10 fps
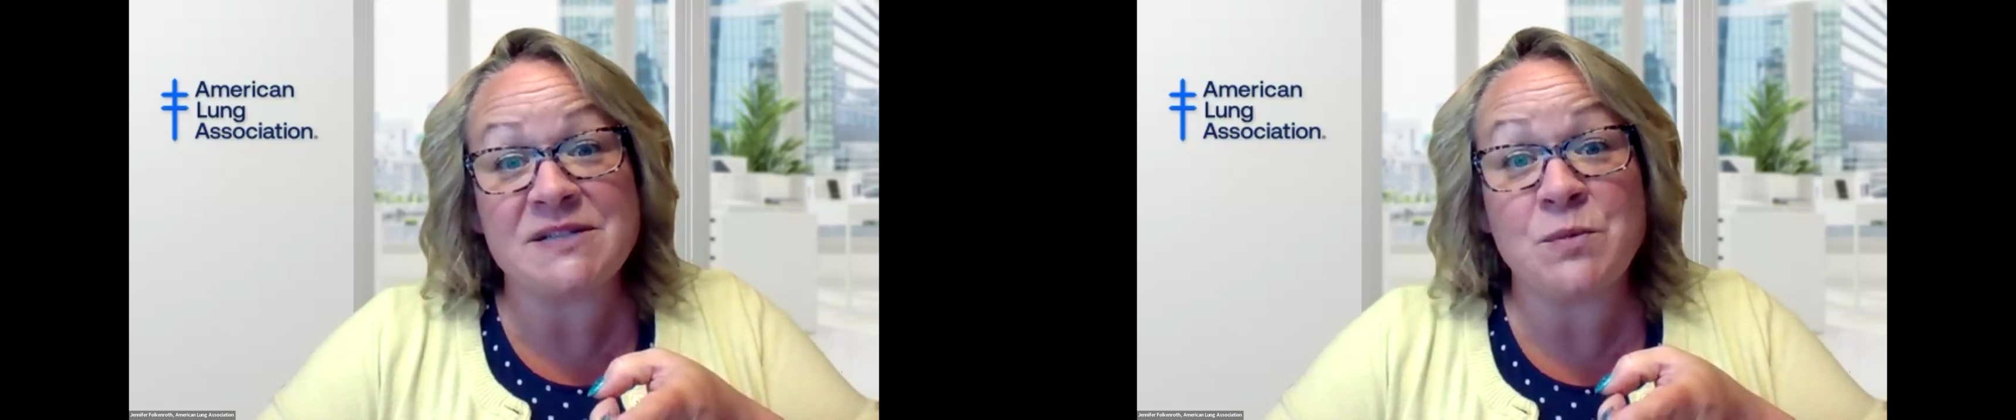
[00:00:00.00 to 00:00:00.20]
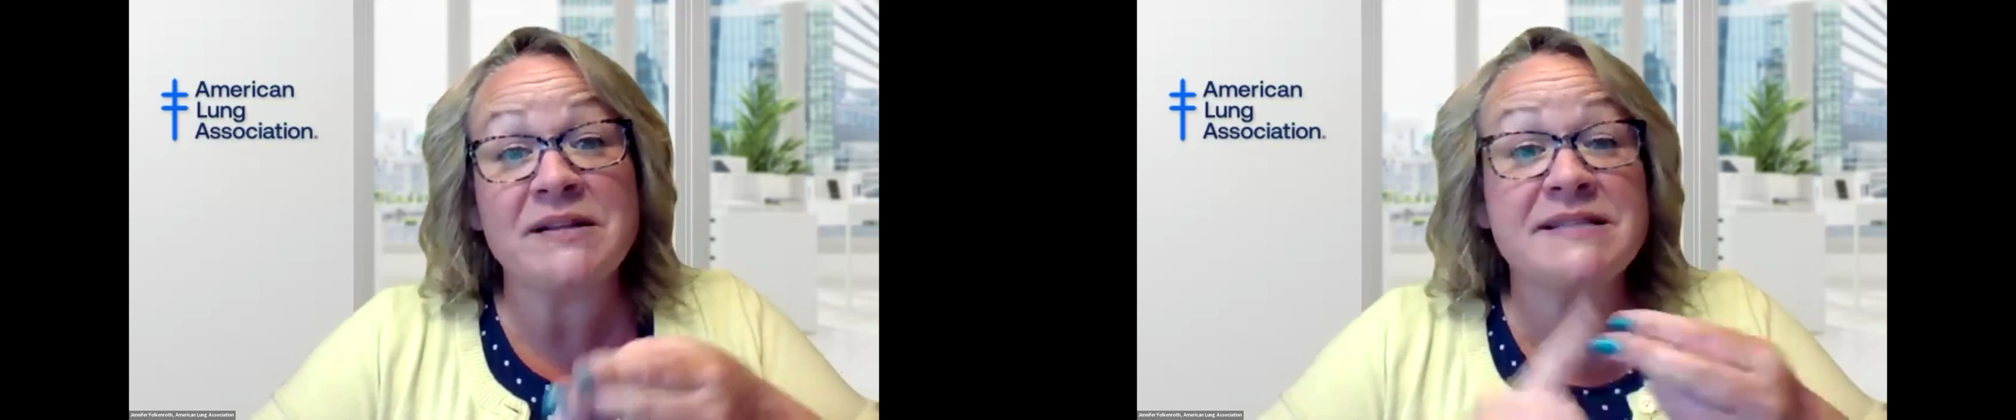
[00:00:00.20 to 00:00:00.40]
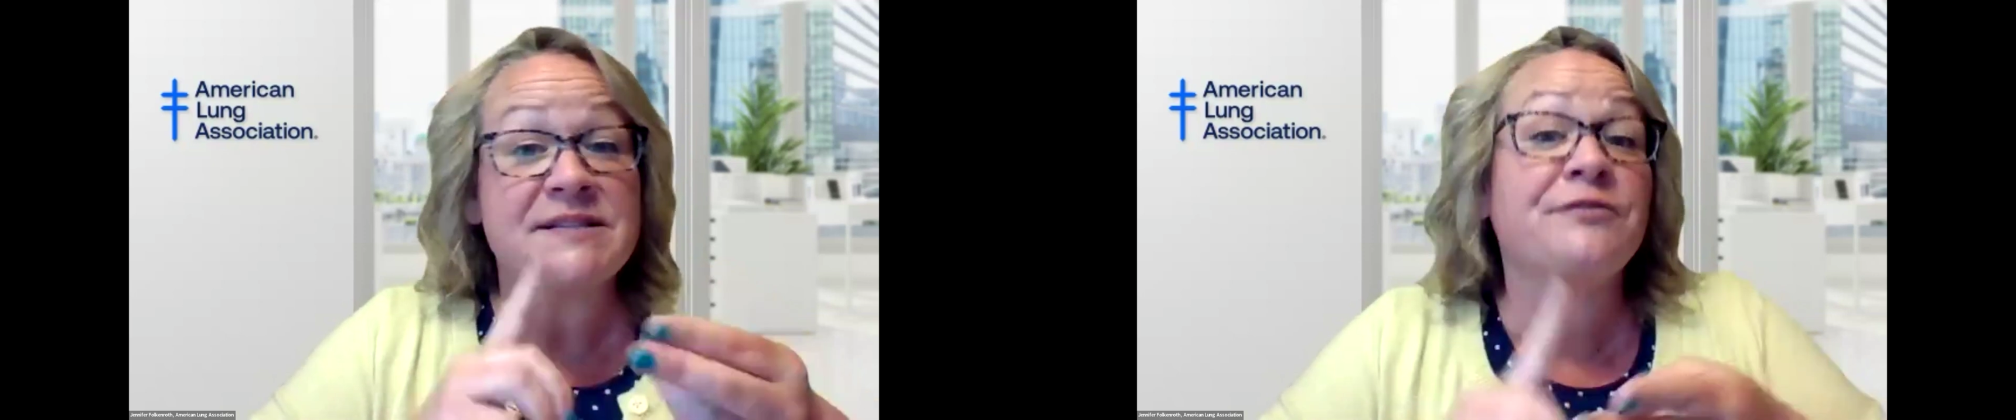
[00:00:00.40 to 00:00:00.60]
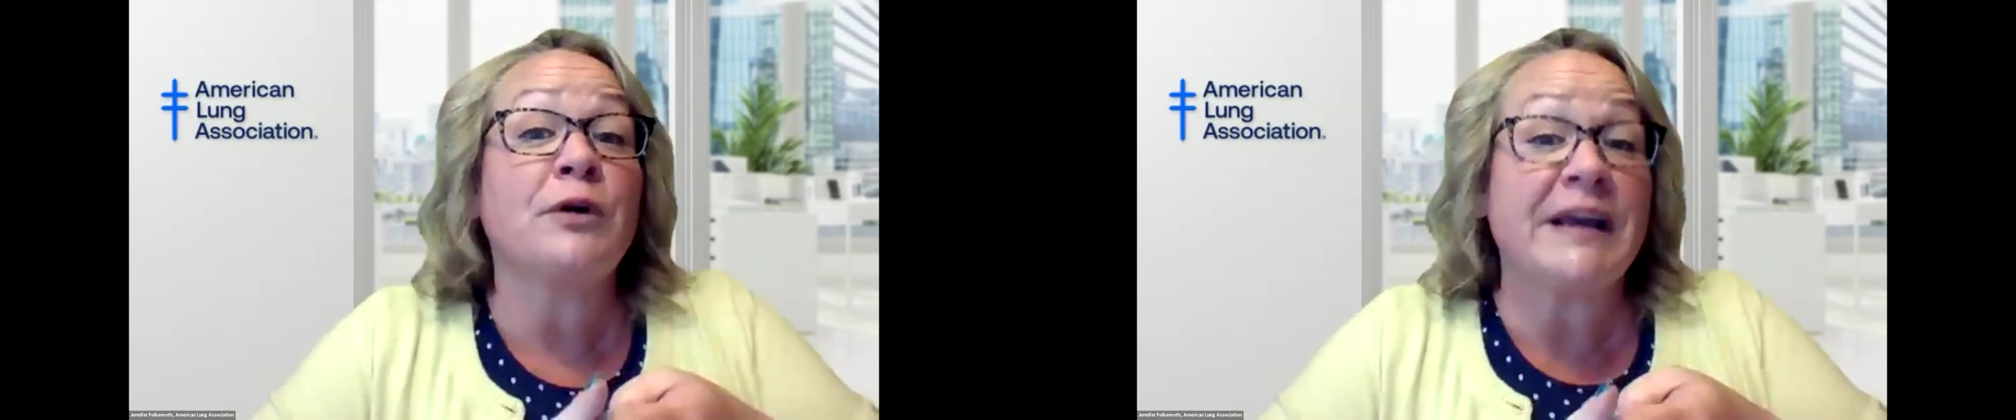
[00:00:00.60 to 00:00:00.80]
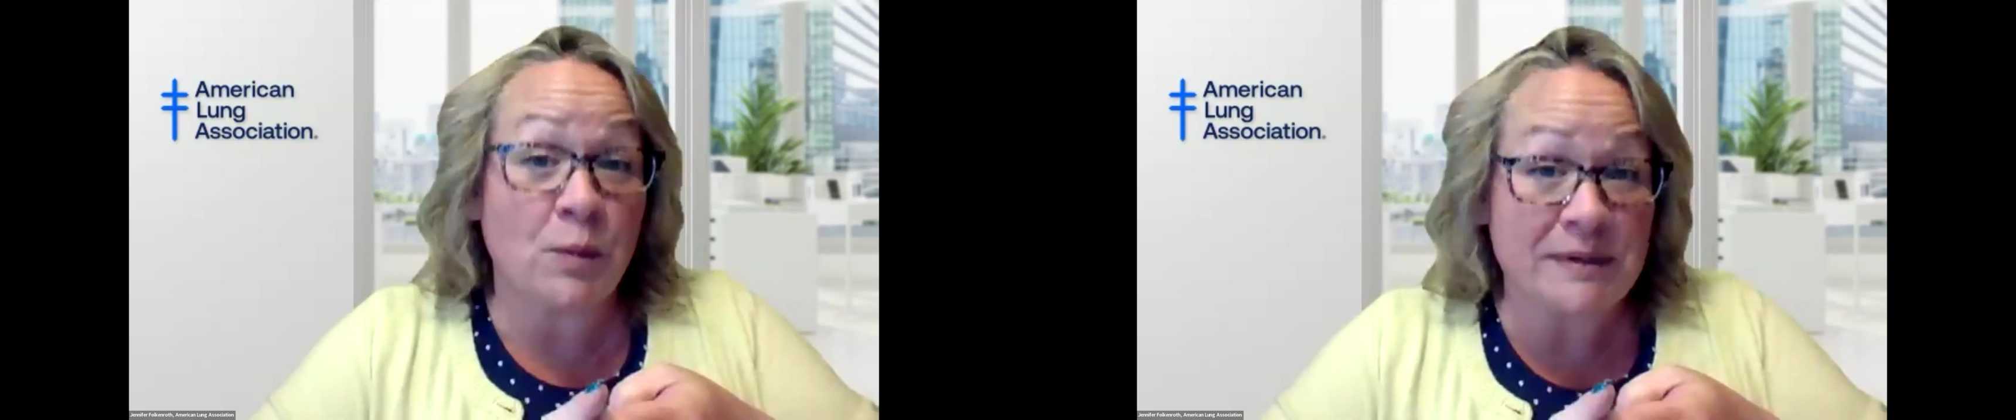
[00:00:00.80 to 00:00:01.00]
as well as the
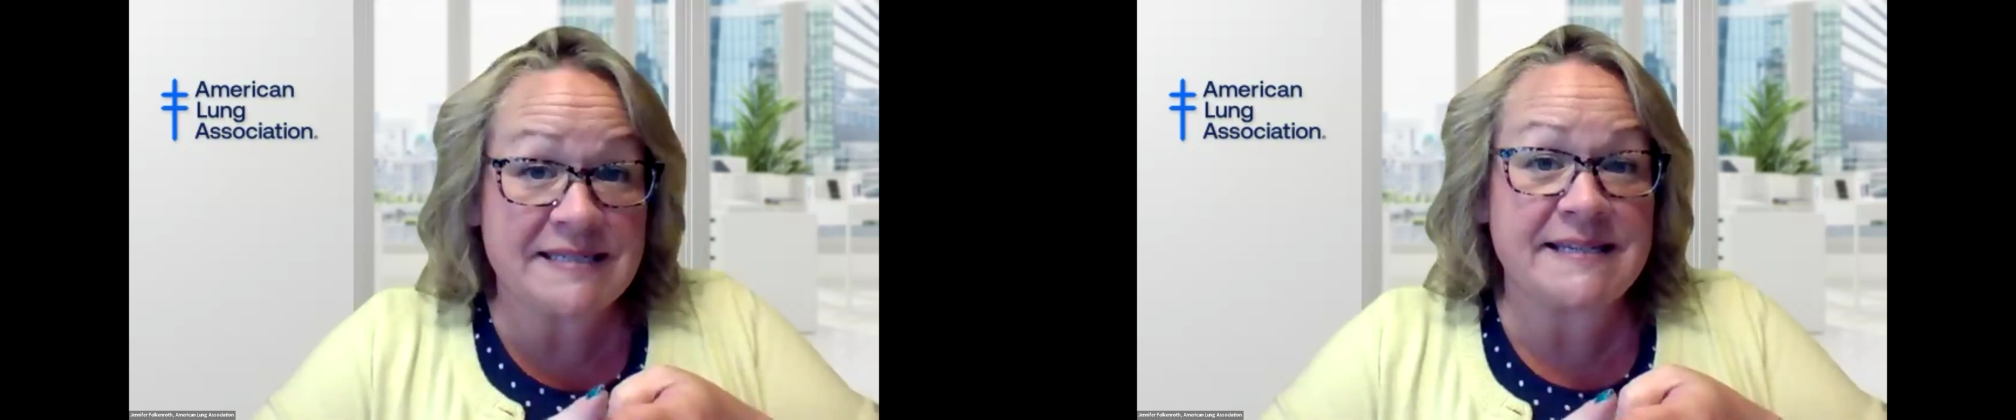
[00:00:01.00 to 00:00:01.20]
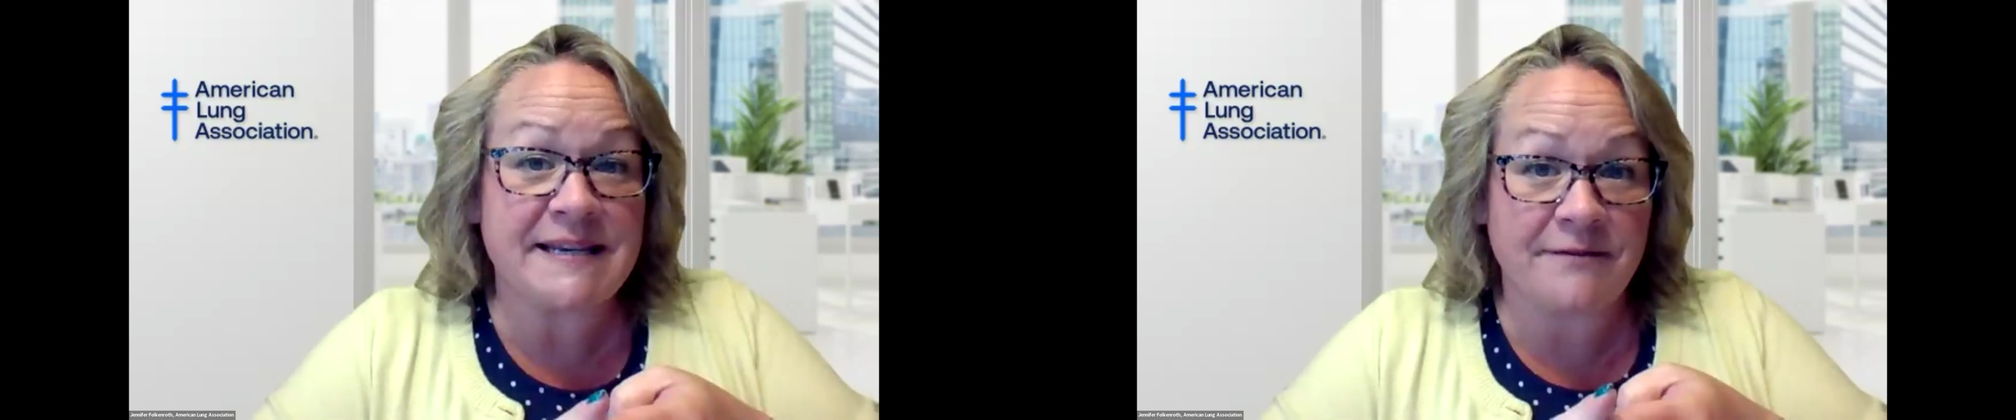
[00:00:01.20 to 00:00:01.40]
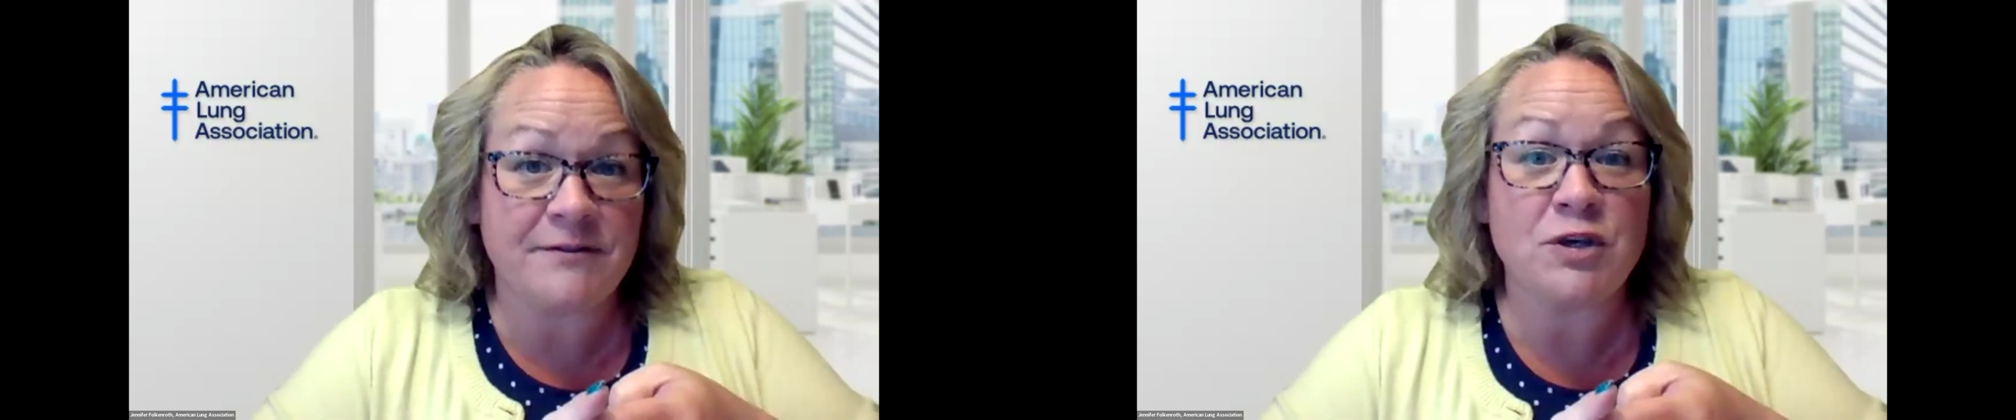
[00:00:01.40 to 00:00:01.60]
frequency of